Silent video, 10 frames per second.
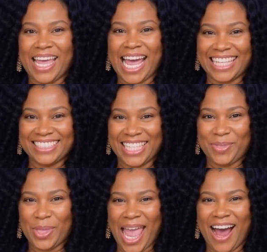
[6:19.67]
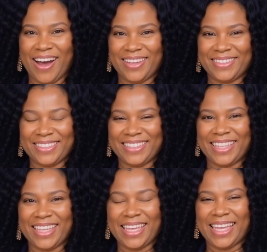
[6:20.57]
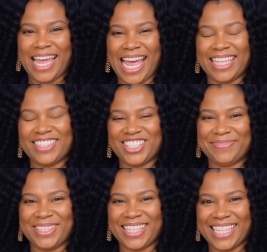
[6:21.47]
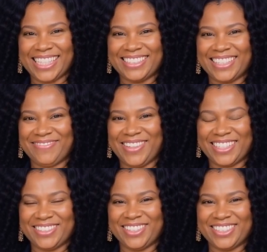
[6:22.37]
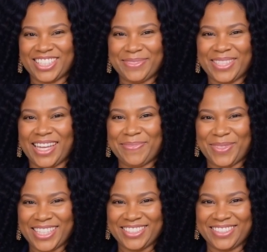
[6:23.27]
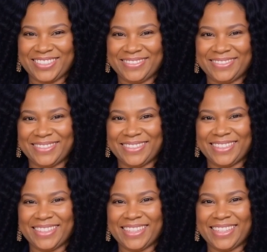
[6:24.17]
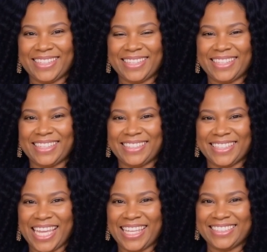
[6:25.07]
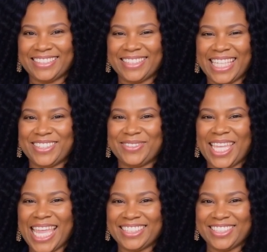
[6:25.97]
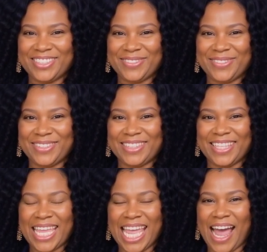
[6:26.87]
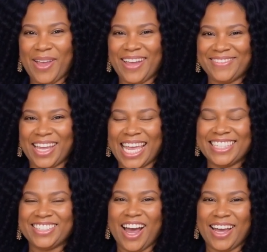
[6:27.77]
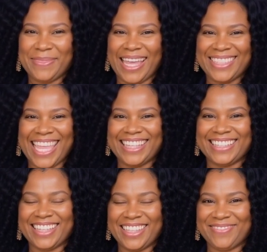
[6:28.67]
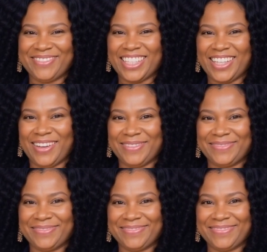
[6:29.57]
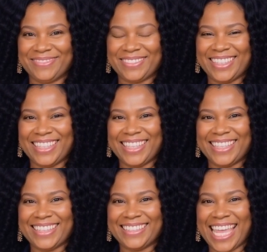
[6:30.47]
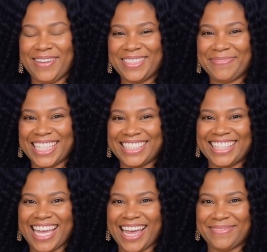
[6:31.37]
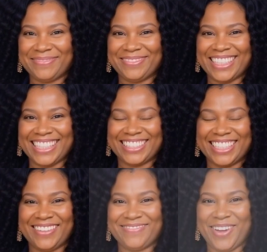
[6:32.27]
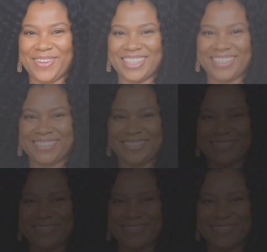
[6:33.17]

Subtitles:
I said, wow, I can just be a lazy investor and still become rich. Yes, and you can too. However, I can talk about that in another video. Now, in the meantime, let's stay focused.